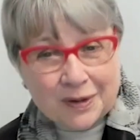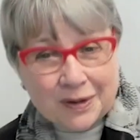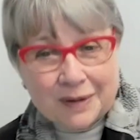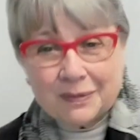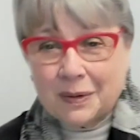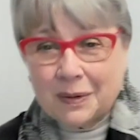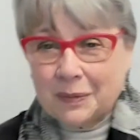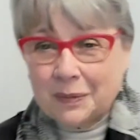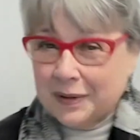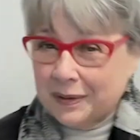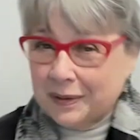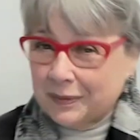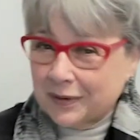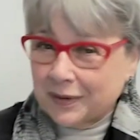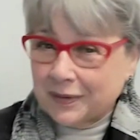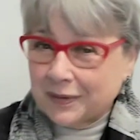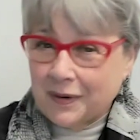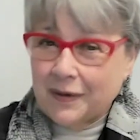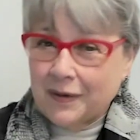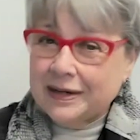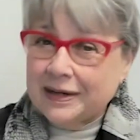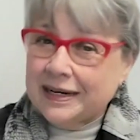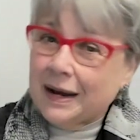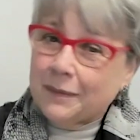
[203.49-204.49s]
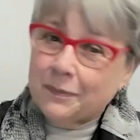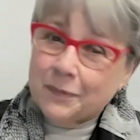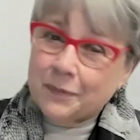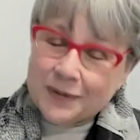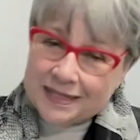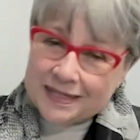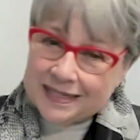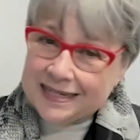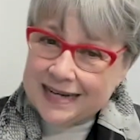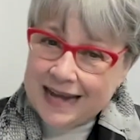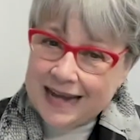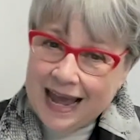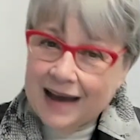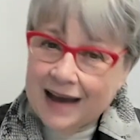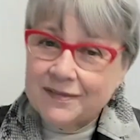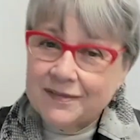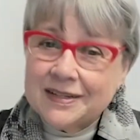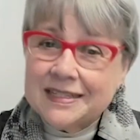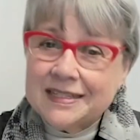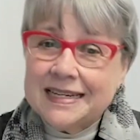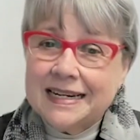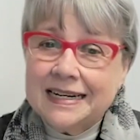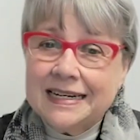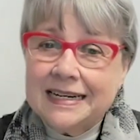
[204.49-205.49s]
And when we were growing up, we didn't have
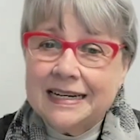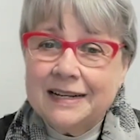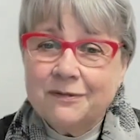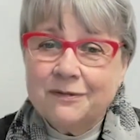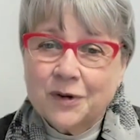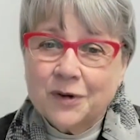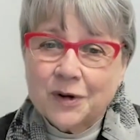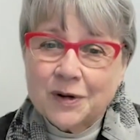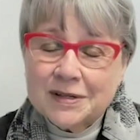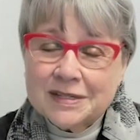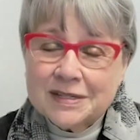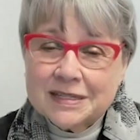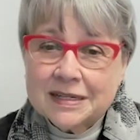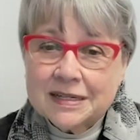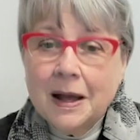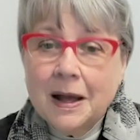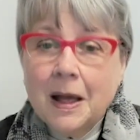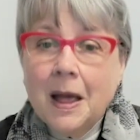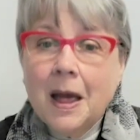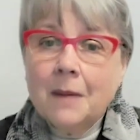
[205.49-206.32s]
identity first,